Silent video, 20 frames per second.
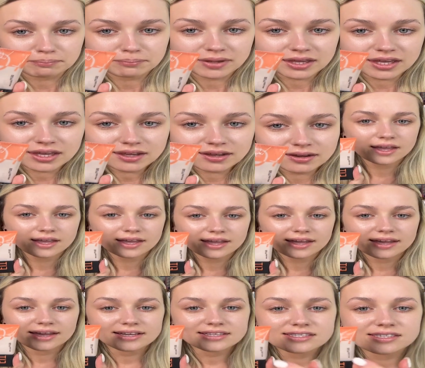It's a
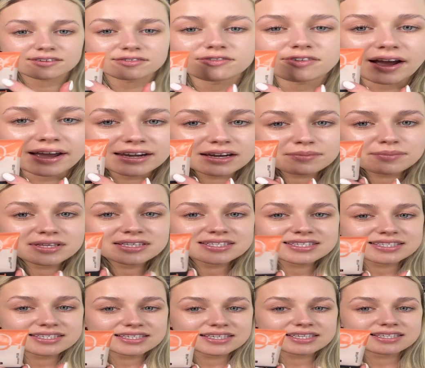vitamin C
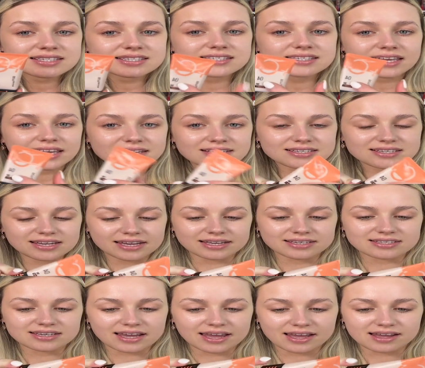skin tint, and
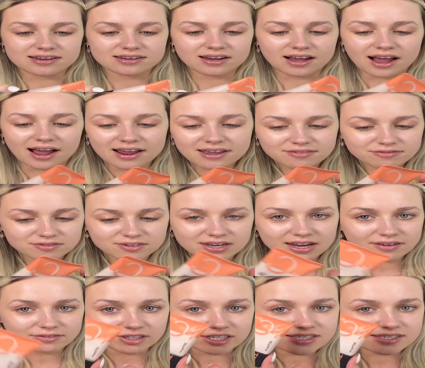I've never seen
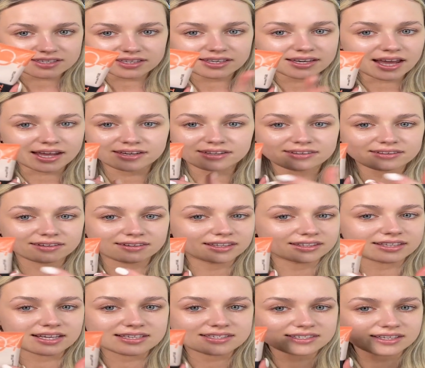anything like this in the
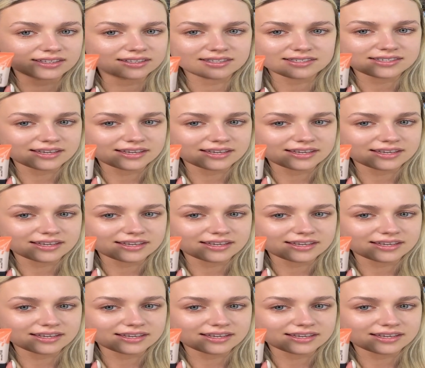States.